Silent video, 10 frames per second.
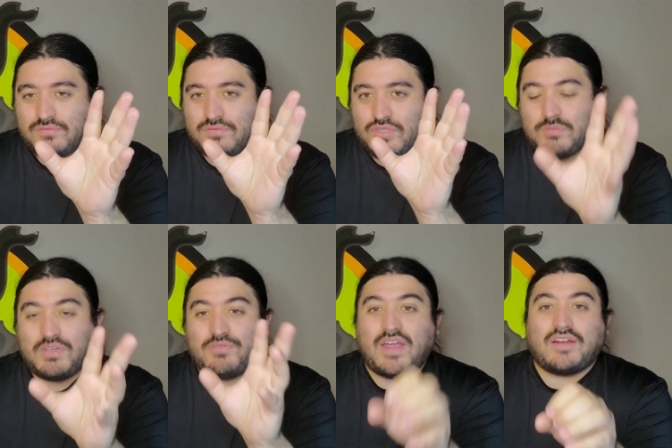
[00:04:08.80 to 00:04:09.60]
to
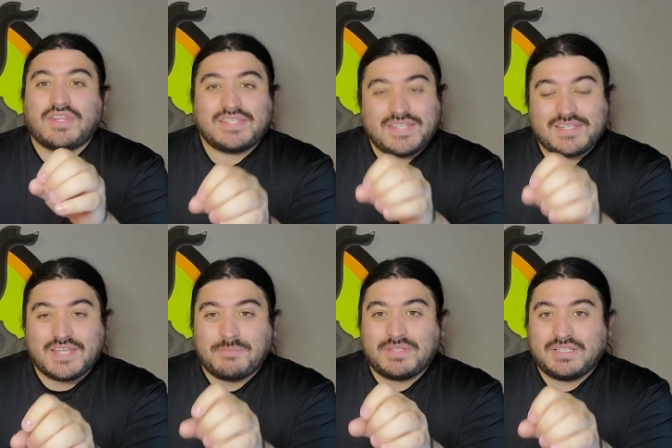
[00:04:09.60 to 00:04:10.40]
be fair, this is
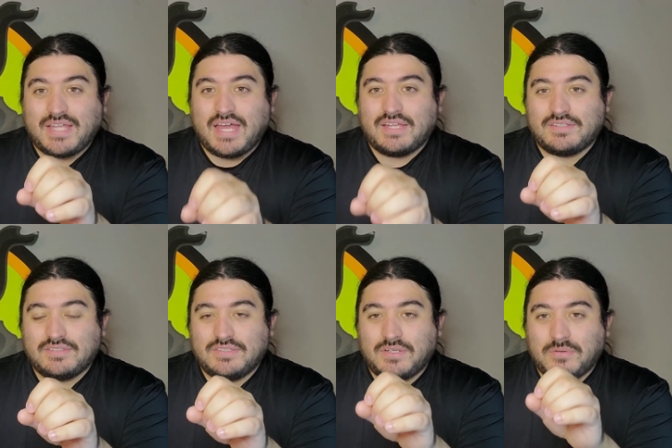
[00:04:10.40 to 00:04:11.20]
something that,
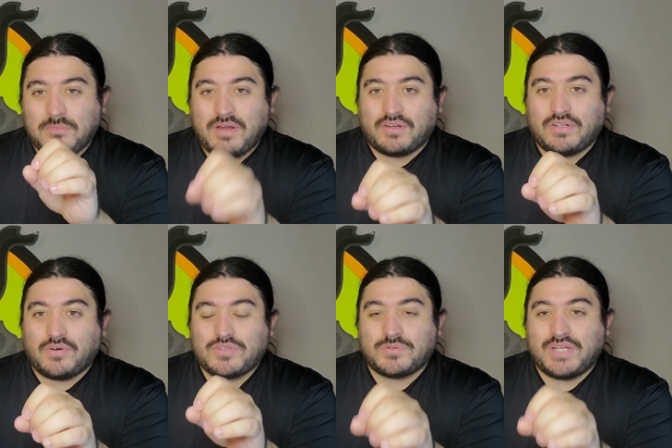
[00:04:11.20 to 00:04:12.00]
you know, American
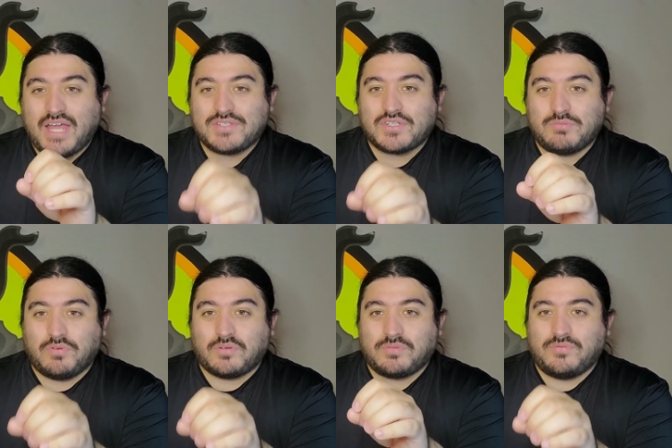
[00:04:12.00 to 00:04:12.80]
Horror Story has
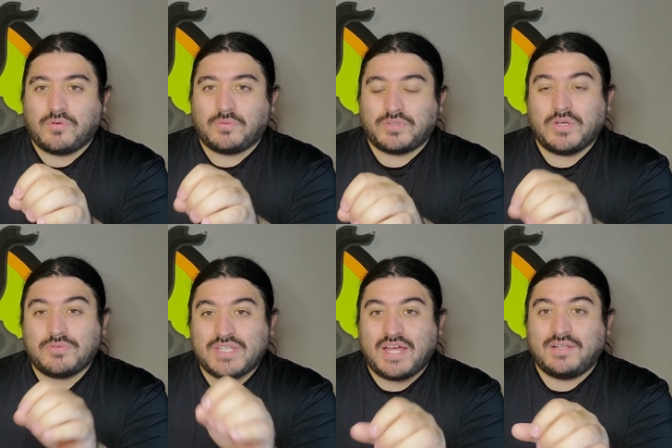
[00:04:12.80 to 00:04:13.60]
explored before with
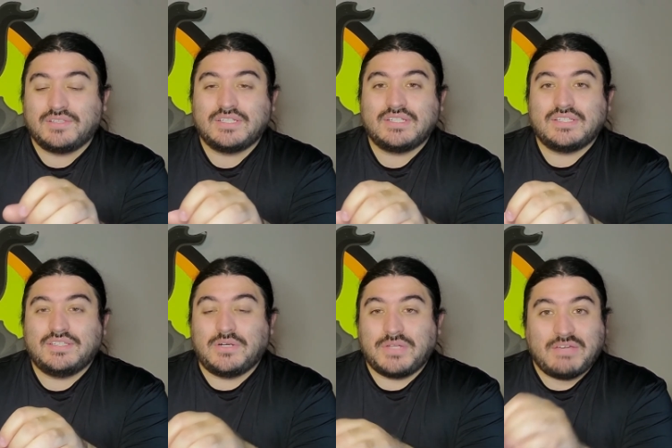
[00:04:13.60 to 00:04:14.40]
Hotel,
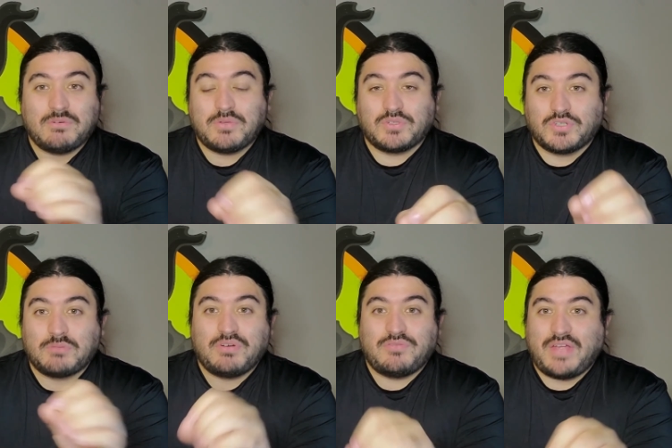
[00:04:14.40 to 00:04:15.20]
you know, even with a
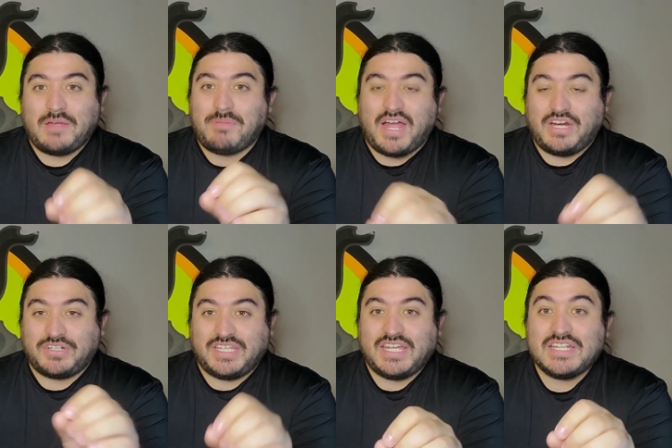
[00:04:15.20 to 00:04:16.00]
group of vampire
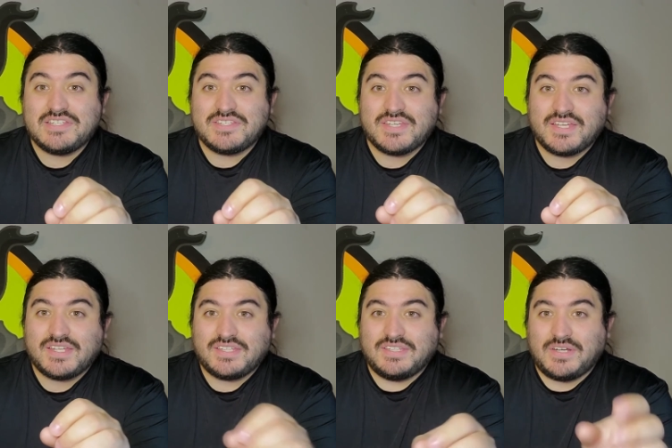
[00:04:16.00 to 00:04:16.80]
kids,
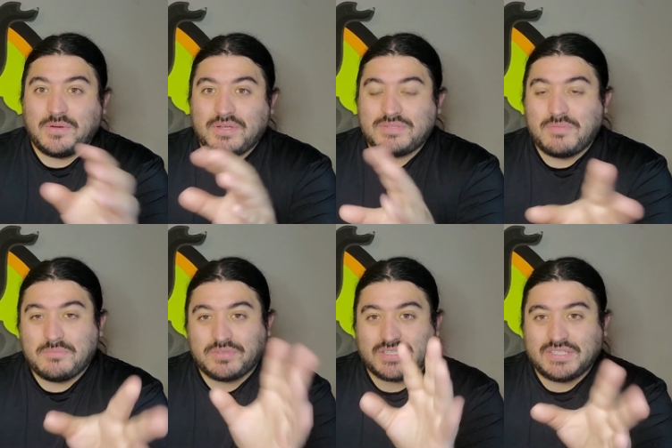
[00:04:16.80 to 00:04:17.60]
you know, as
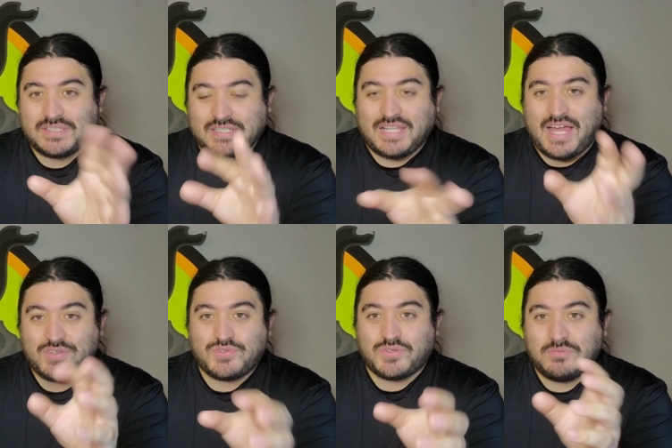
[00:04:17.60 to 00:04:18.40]
remember the the
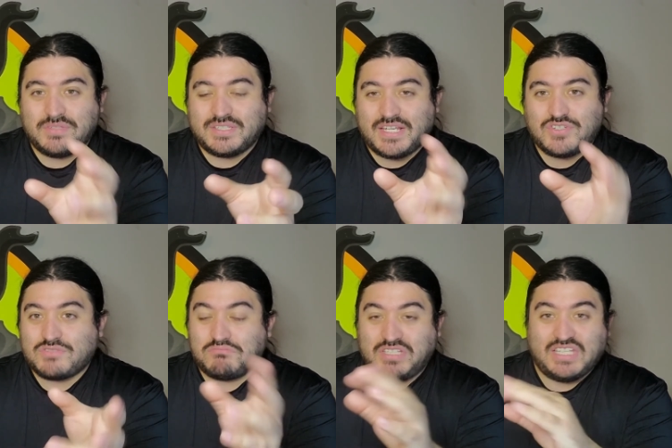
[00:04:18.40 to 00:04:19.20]
classroom that they
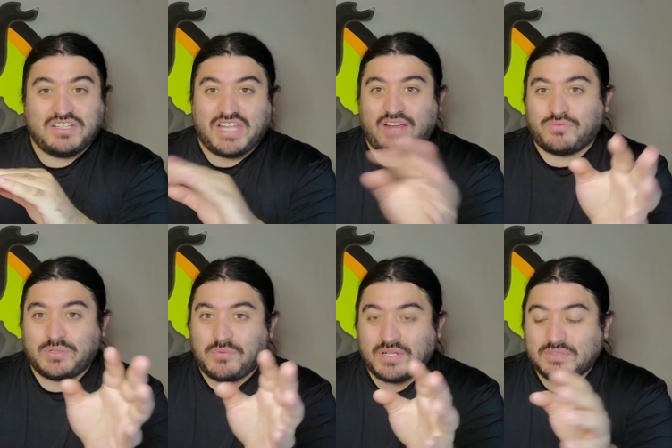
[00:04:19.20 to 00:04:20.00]
just kill
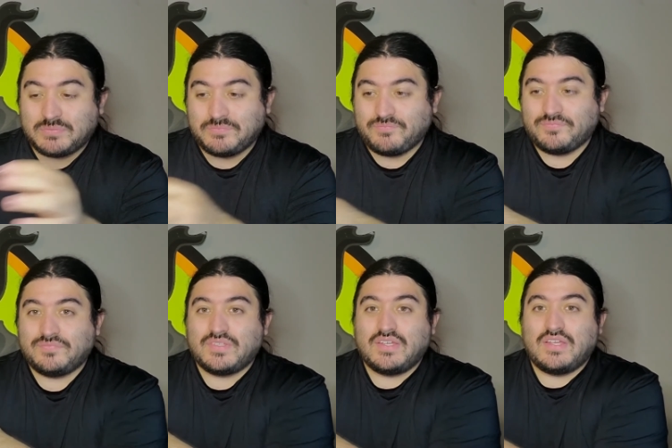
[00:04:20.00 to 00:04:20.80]
everyone.
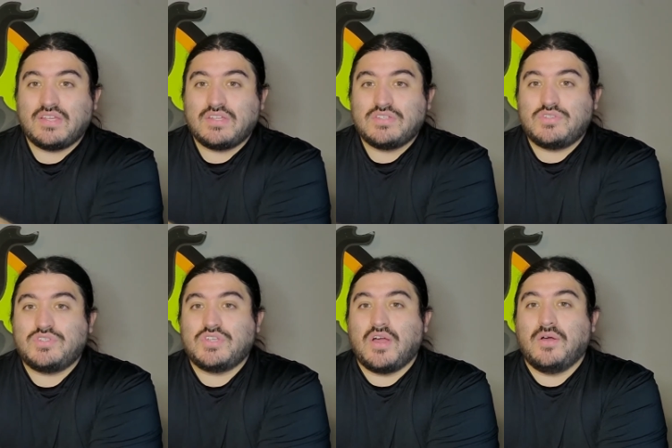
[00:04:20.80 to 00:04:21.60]

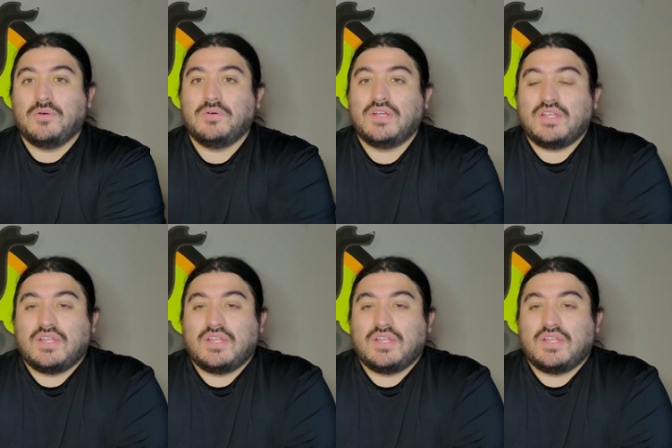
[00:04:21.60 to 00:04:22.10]
So,